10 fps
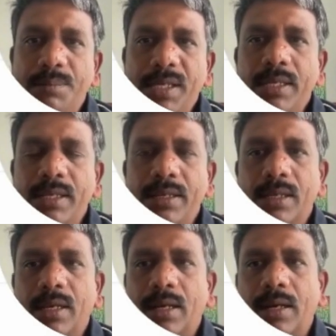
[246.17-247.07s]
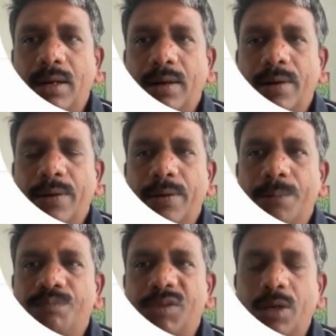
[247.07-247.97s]
be
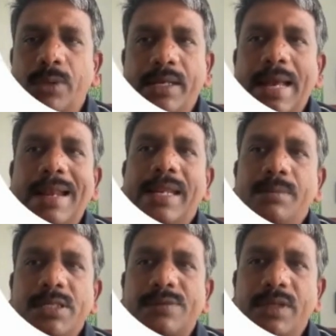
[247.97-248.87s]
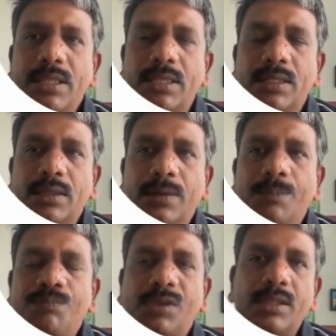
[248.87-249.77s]
in alignment with
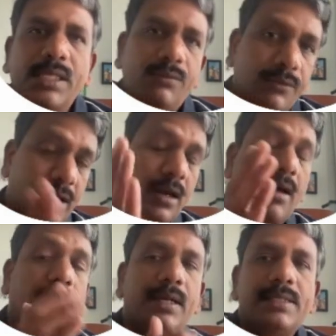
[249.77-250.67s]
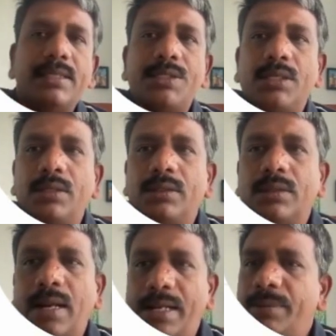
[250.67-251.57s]
the overall
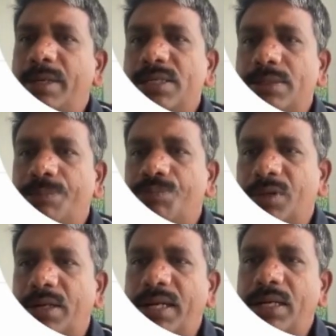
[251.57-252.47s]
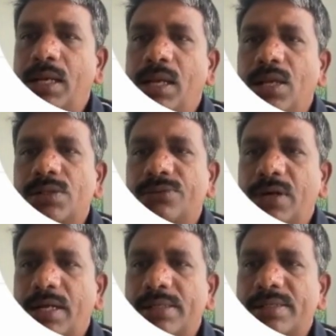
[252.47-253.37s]
organization alignment, right? So for
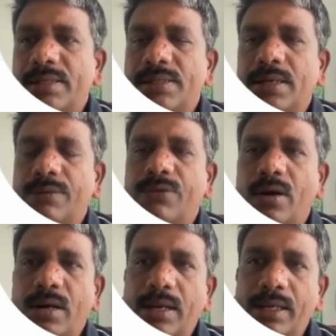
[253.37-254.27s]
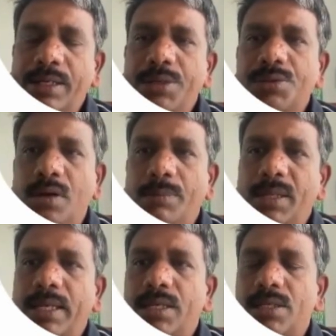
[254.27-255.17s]
instance, for individual
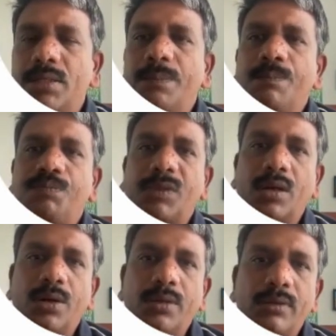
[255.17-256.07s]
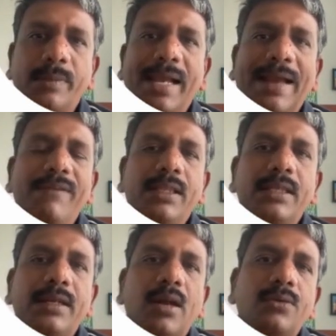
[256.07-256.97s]
application, you will be having the
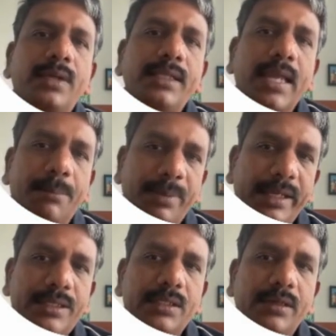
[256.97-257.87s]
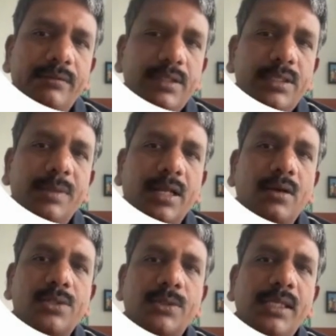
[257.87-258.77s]
not only the application inventory but
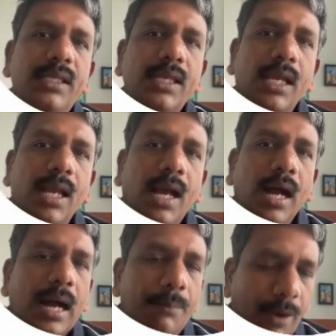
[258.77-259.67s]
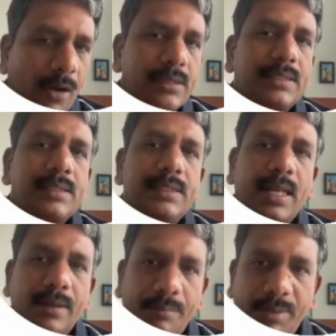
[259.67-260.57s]
also the process
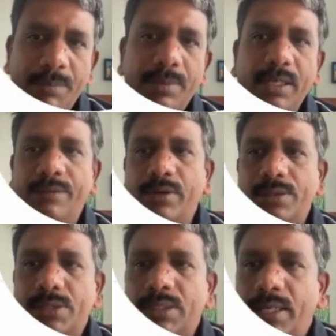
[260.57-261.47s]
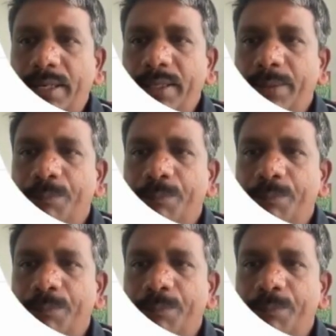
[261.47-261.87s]
and the people inventory, right?